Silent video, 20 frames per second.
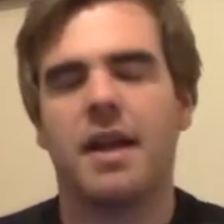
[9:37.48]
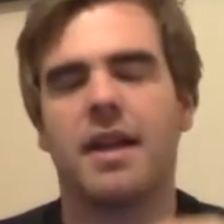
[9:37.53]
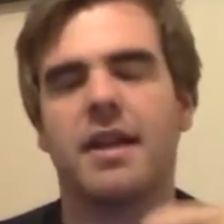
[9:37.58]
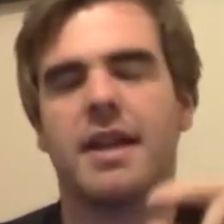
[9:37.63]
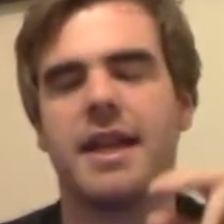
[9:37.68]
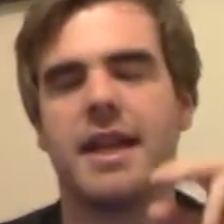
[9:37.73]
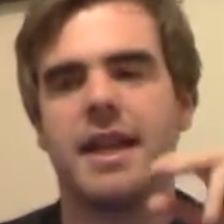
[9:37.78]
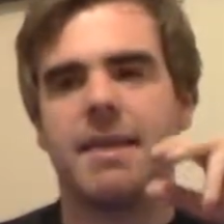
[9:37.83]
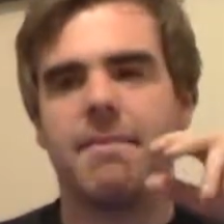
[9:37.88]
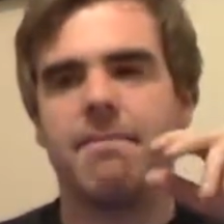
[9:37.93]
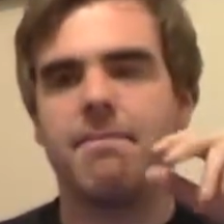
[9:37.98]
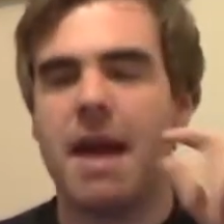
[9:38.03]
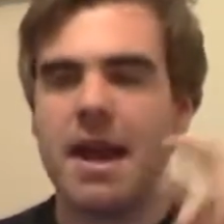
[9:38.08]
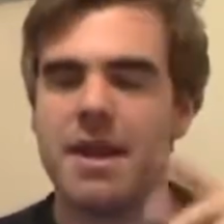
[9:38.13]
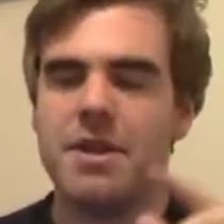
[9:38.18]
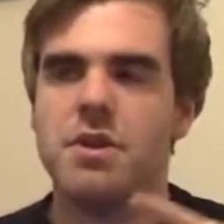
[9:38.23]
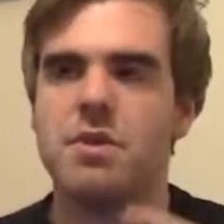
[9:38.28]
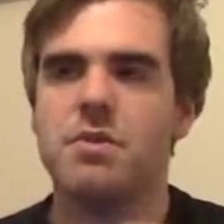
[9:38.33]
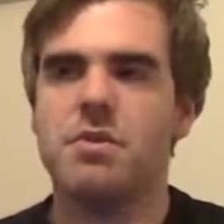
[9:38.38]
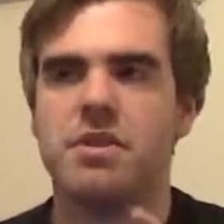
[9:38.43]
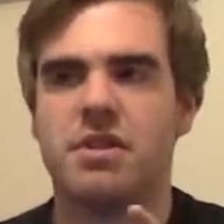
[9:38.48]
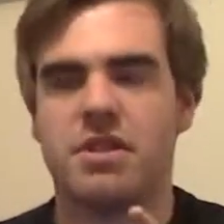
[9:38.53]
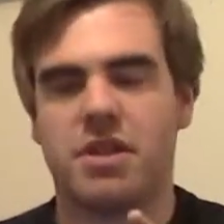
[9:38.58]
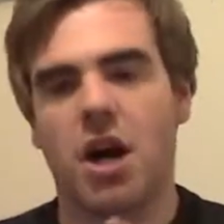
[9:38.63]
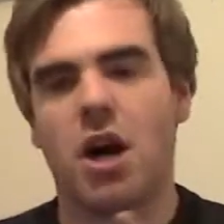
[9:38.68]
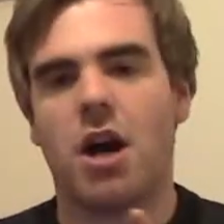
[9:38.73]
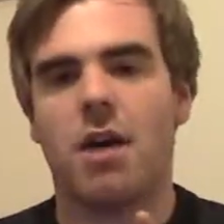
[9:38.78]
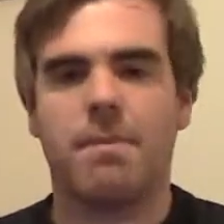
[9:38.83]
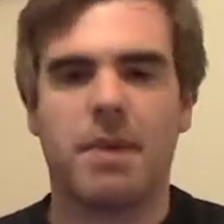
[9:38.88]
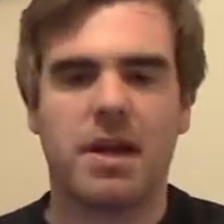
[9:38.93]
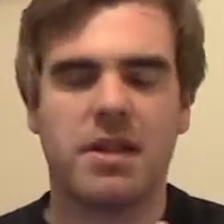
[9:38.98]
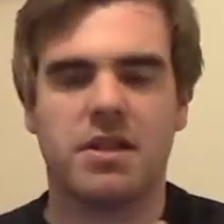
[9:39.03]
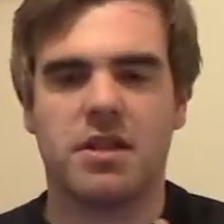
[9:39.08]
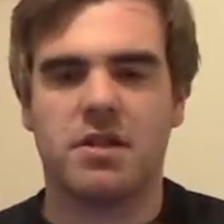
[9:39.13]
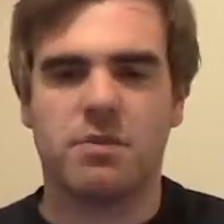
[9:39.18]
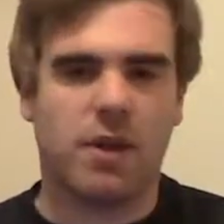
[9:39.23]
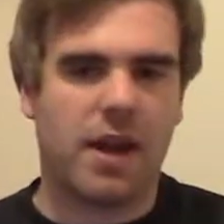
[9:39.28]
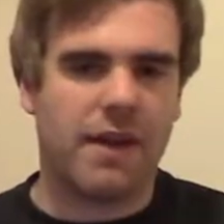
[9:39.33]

the menu start buttons,